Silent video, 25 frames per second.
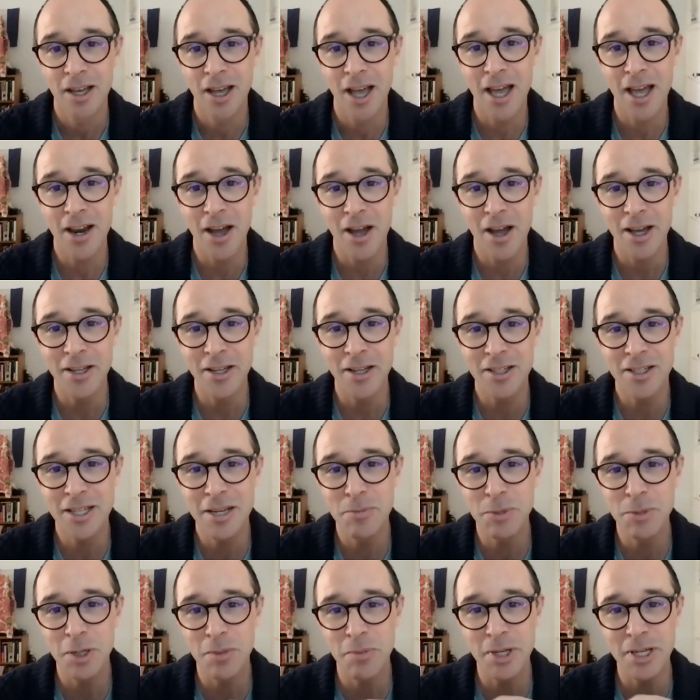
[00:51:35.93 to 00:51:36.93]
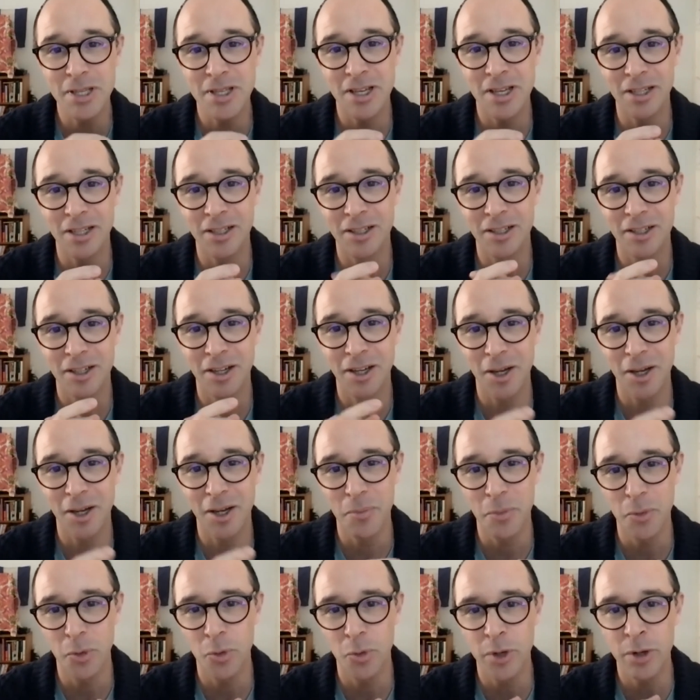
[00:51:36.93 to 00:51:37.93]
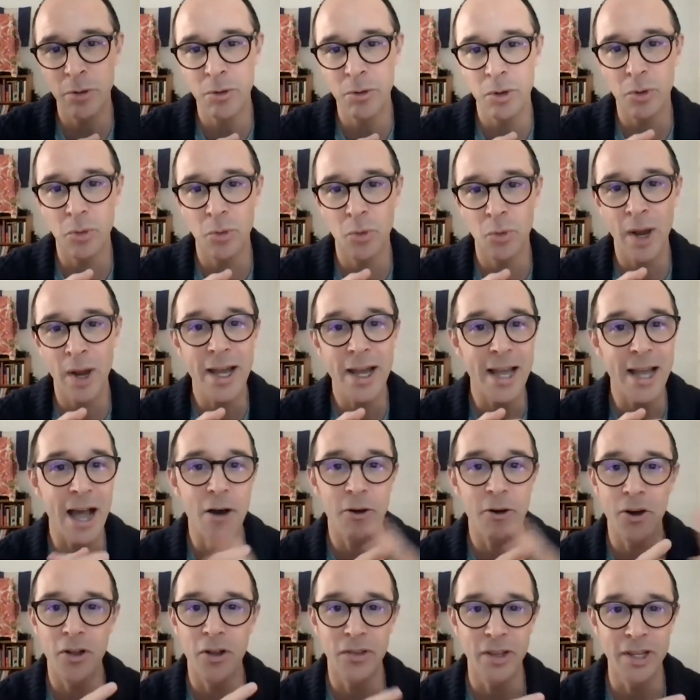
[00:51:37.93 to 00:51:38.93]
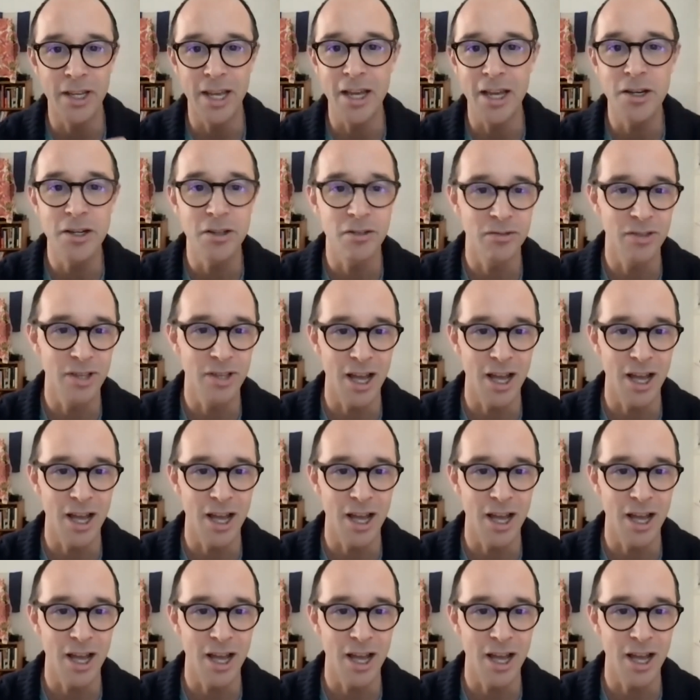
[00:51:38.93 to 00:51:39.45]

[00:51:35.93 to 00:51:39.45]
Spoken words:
And it seemed to me that we were way out on the end of